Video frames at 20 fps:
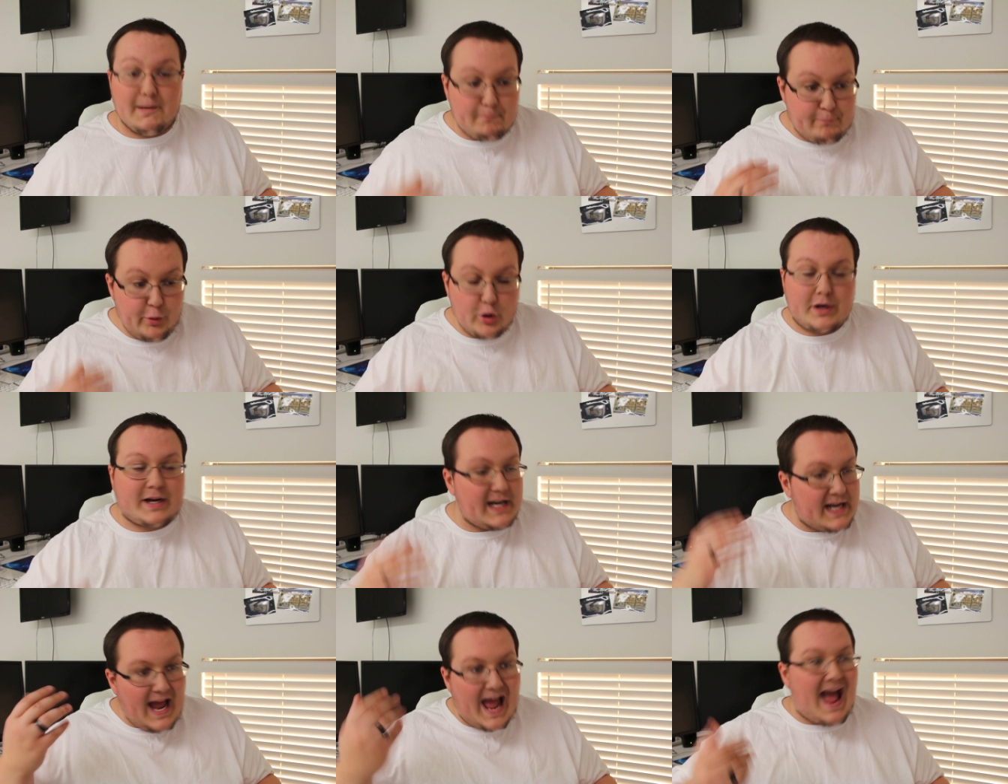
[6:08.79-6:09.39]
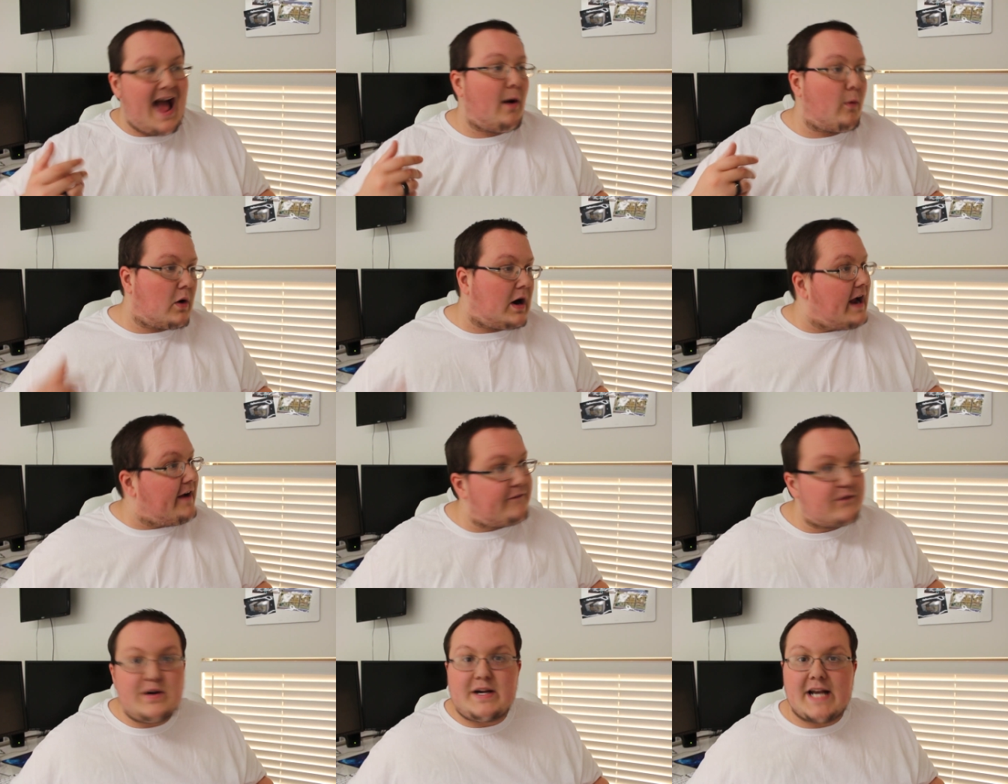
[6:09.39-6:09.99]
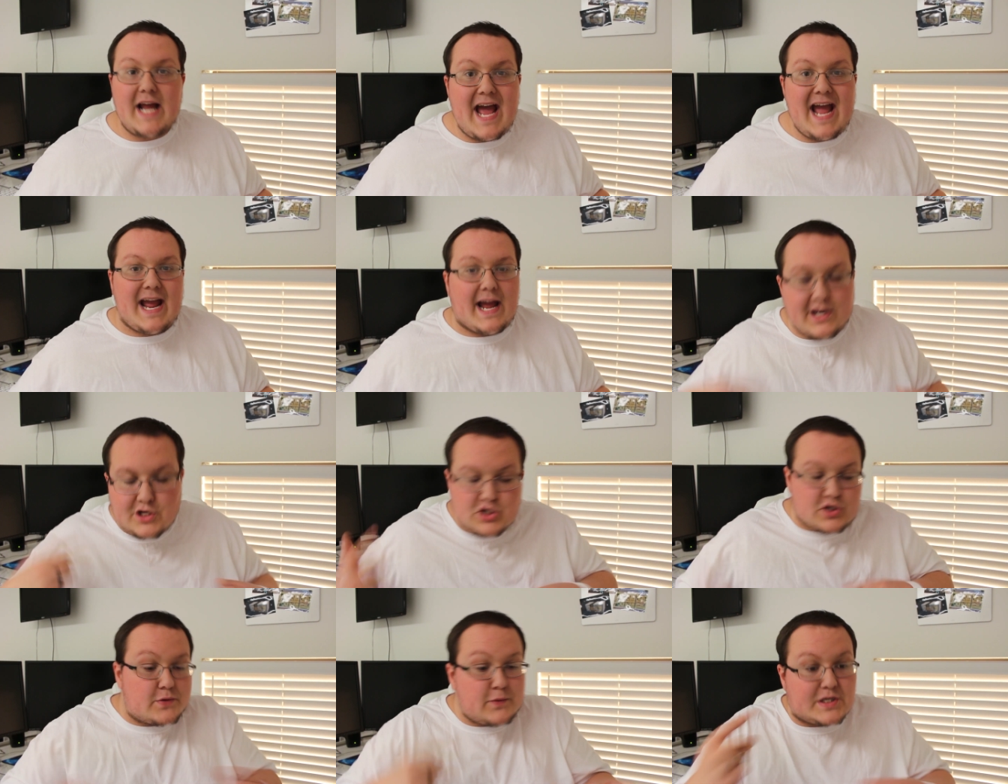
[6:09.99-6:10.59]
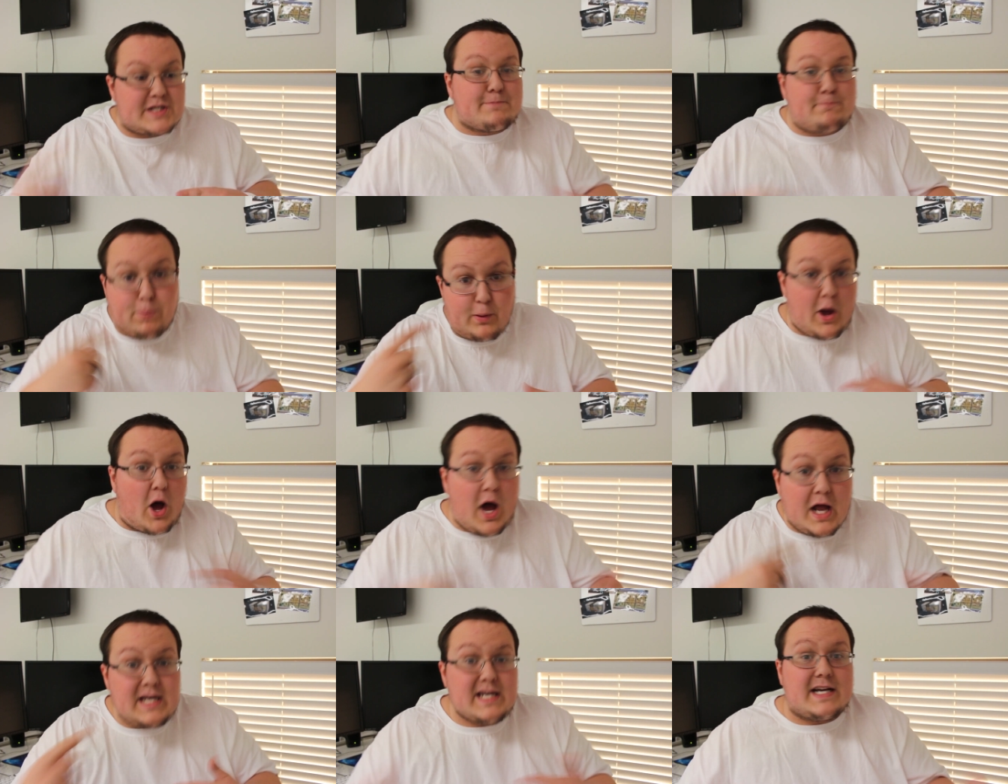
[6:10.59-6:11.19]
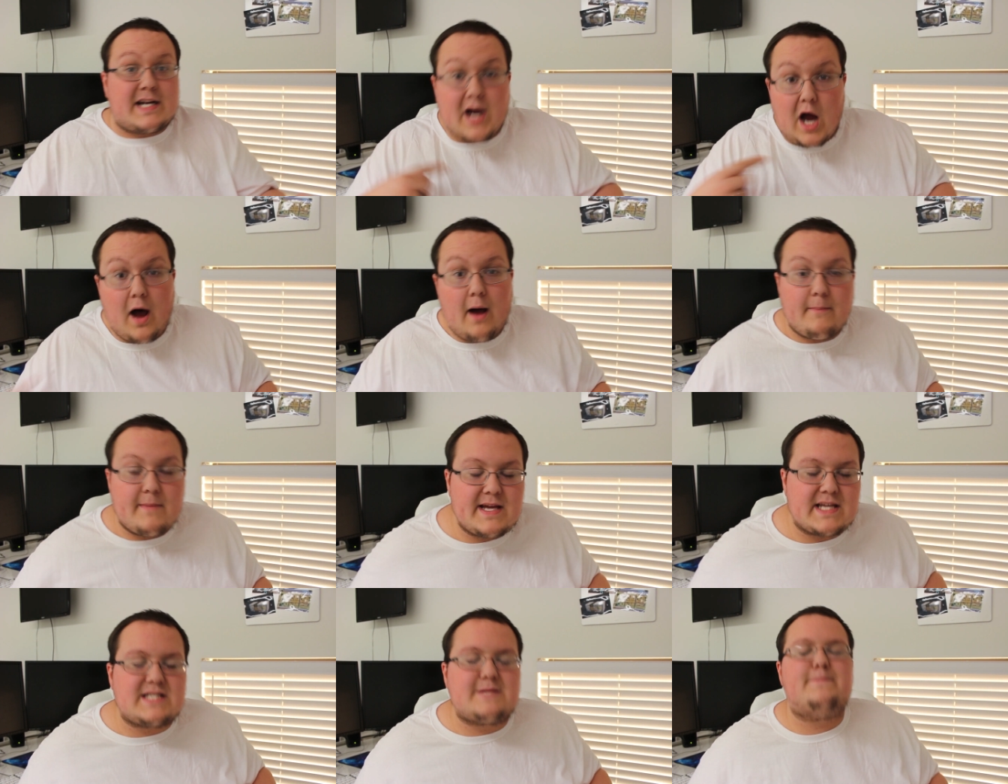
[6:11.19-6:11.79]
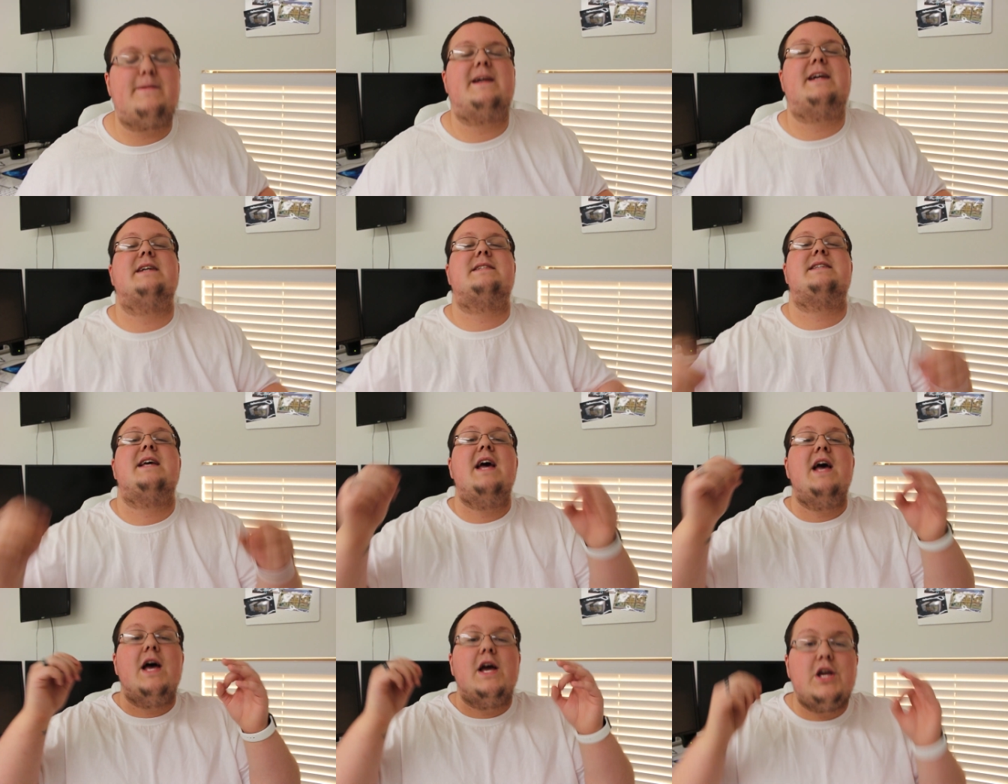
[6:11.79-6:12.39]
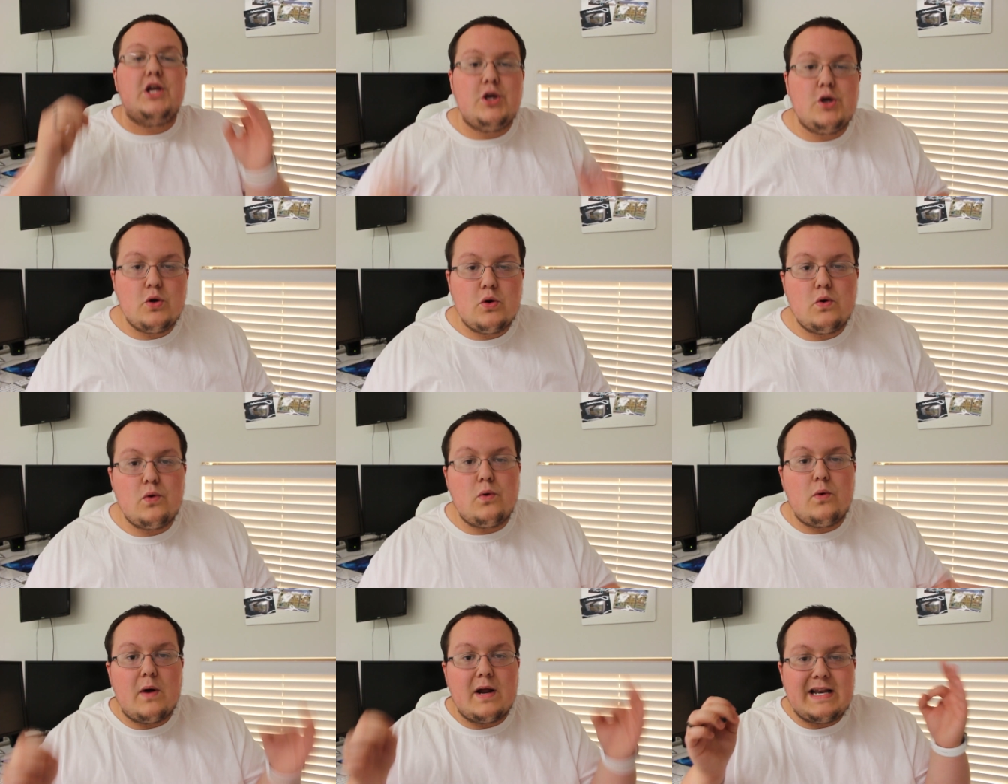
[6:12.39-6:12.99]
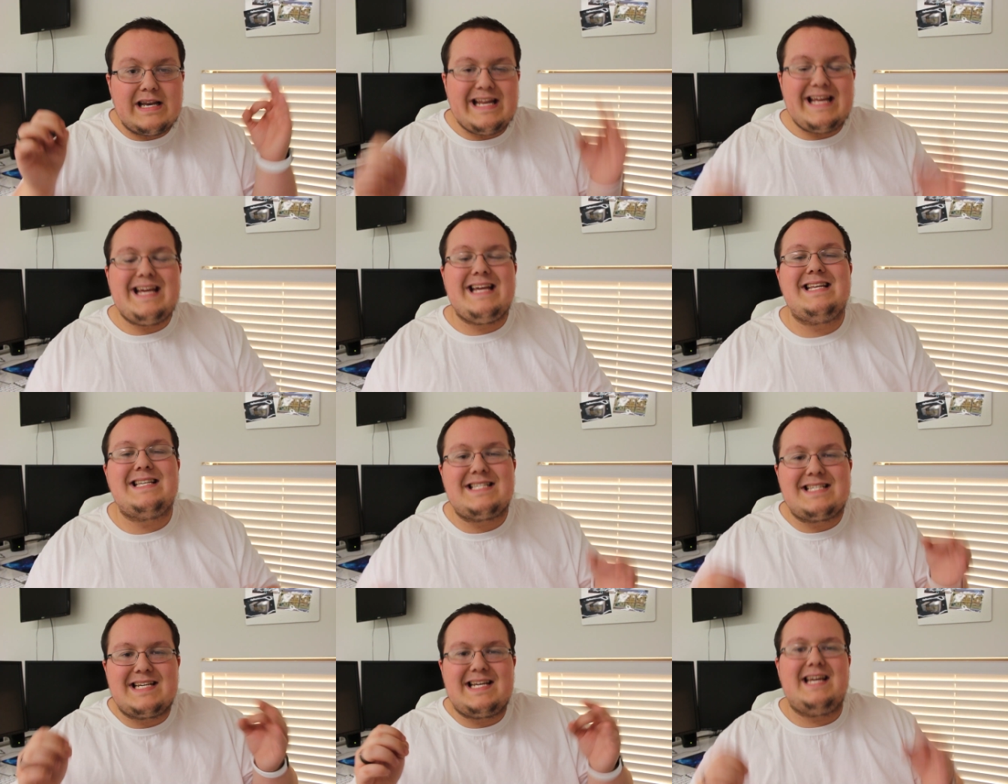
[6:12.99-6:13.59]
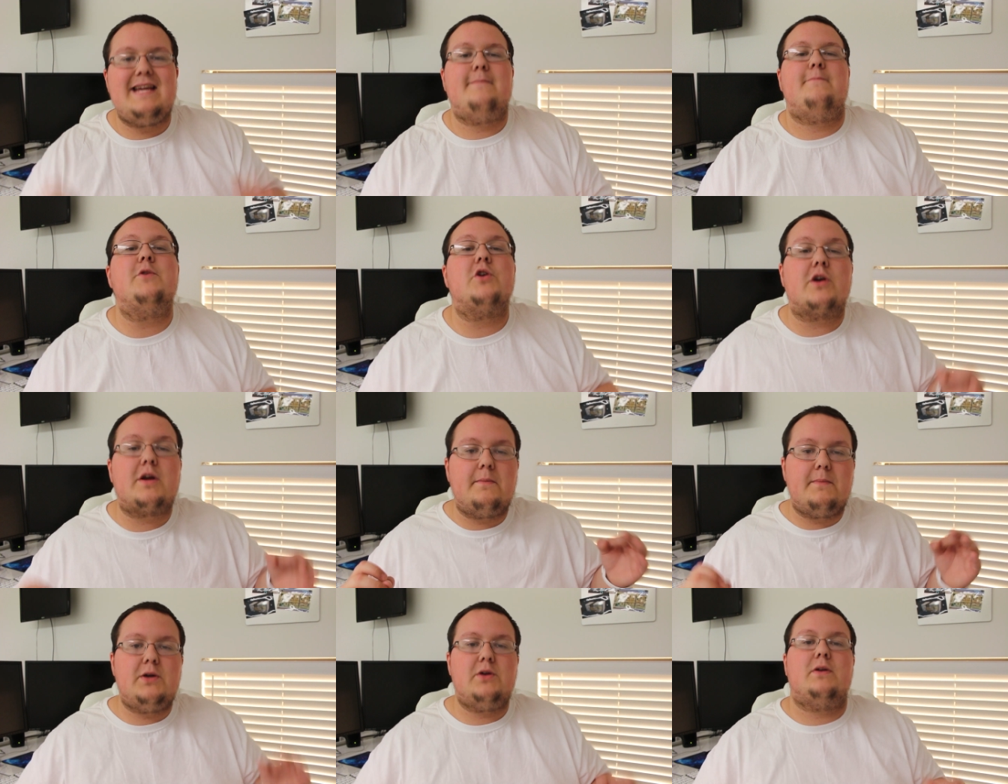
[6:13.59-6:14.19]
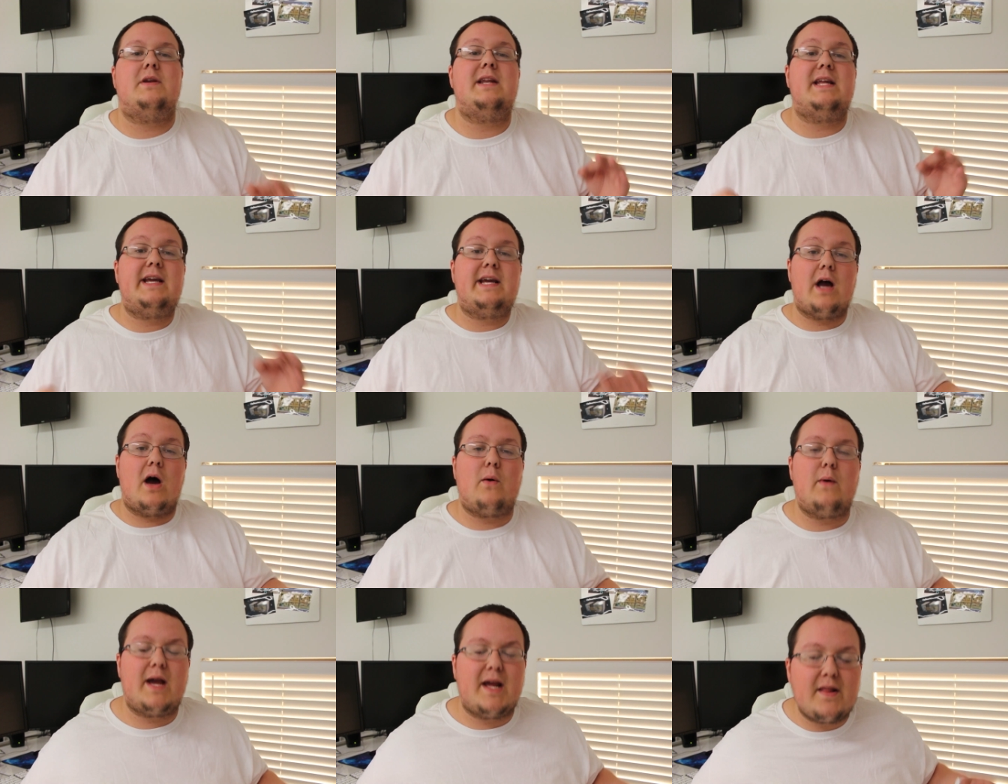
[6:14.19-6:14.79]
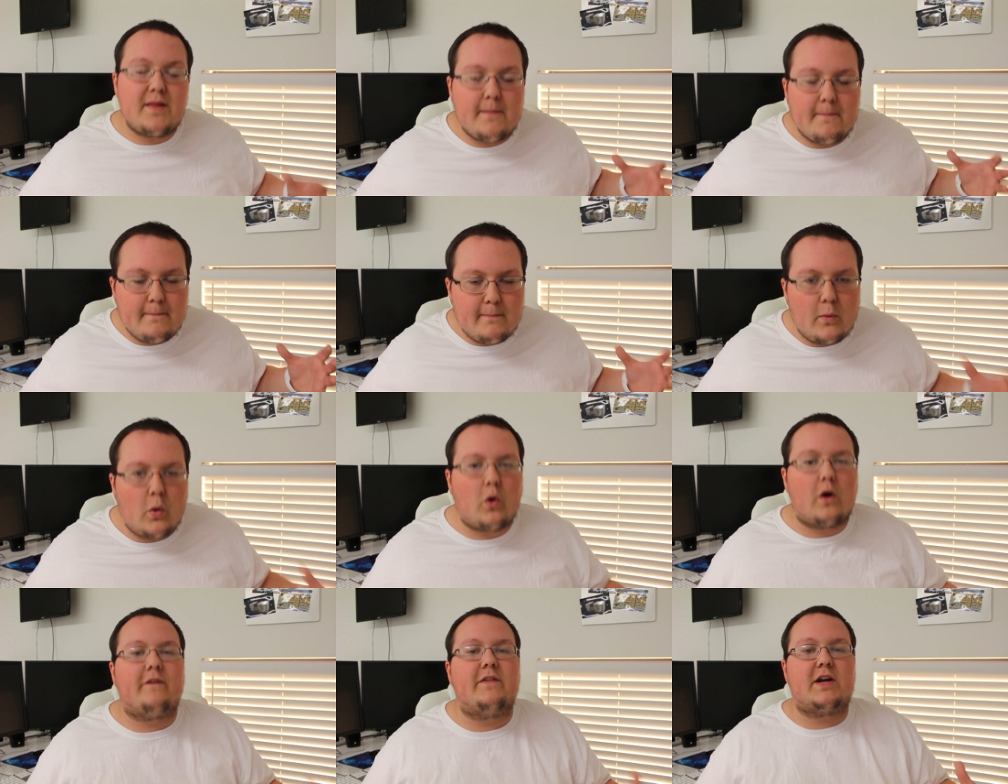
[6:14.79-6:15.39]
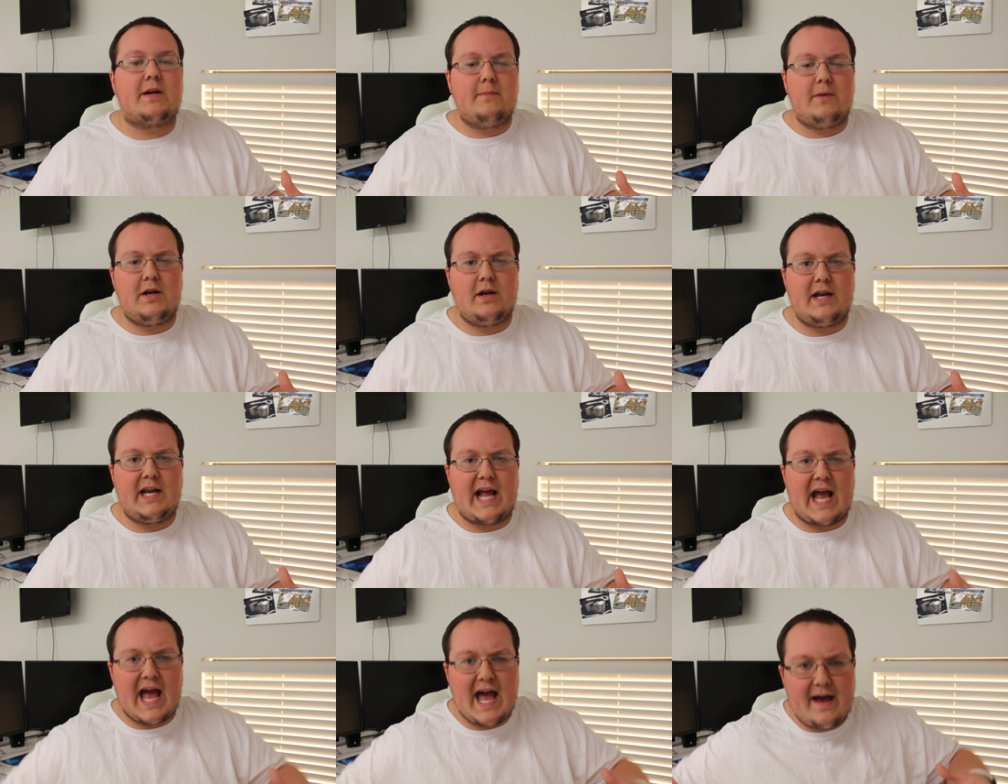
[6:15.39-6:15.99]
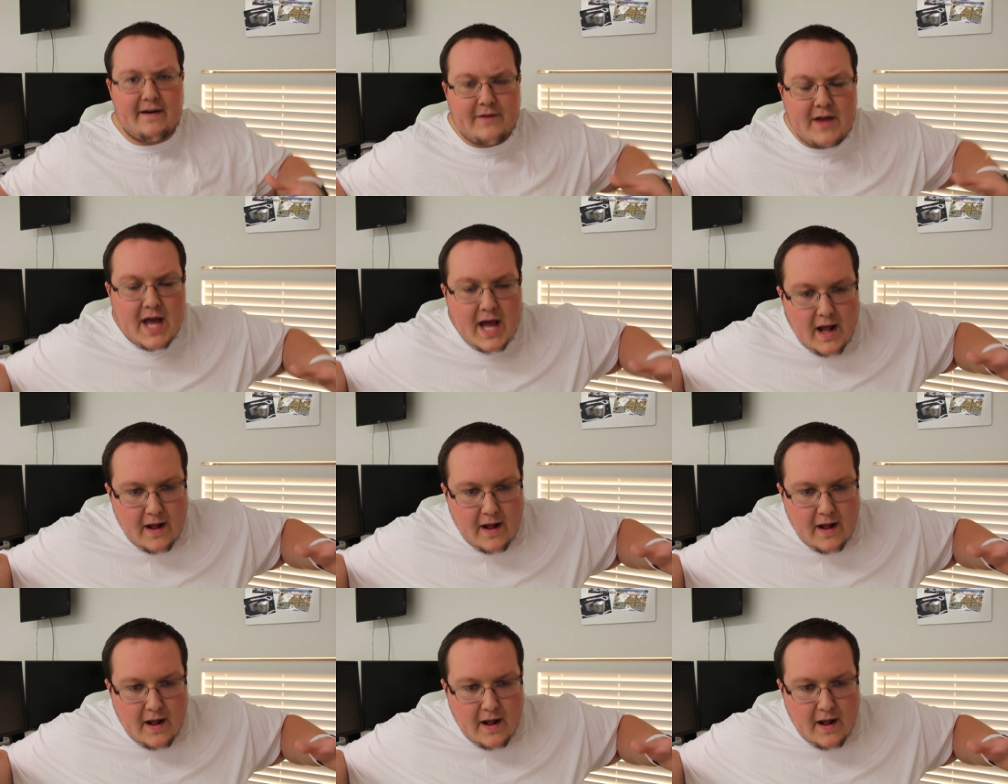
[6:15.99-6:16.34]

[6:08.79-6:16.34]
book an hour every day and just respond to comments because you need to keep your community going. The more of a community you have,